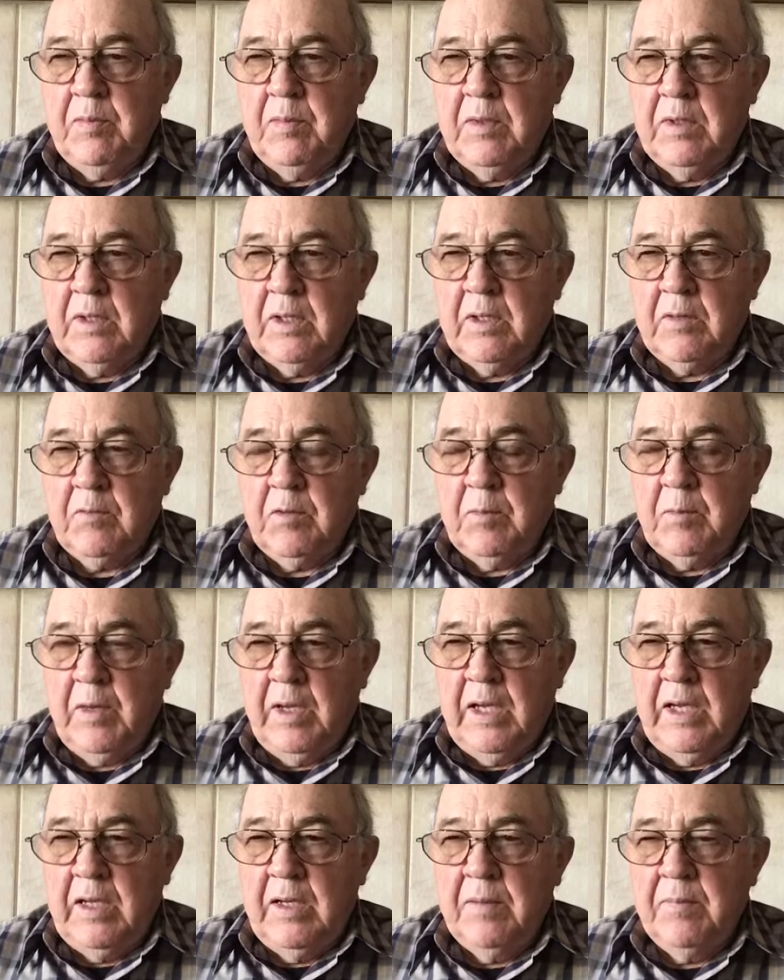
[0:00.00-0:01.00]

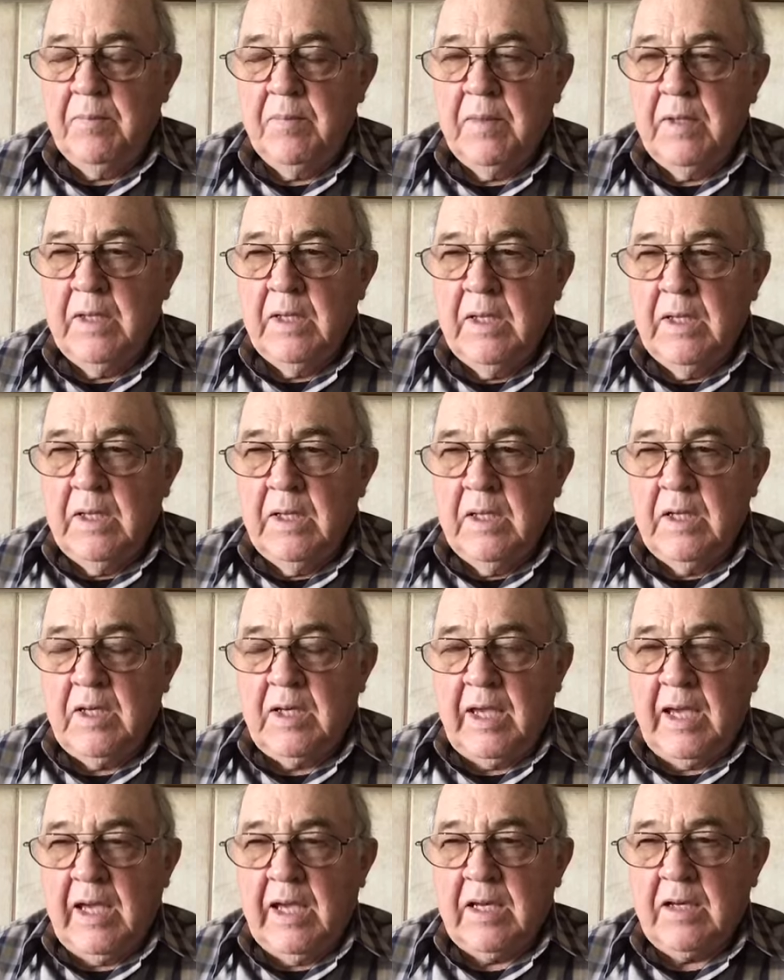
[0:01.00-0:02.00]
remain
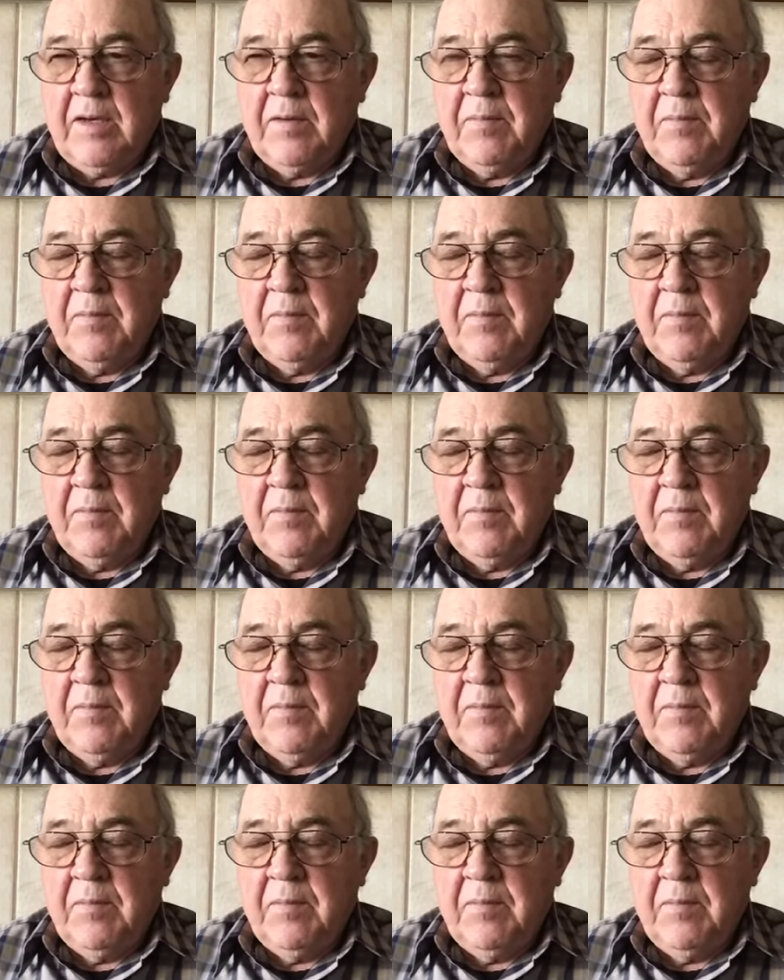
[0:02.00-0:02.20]
intact.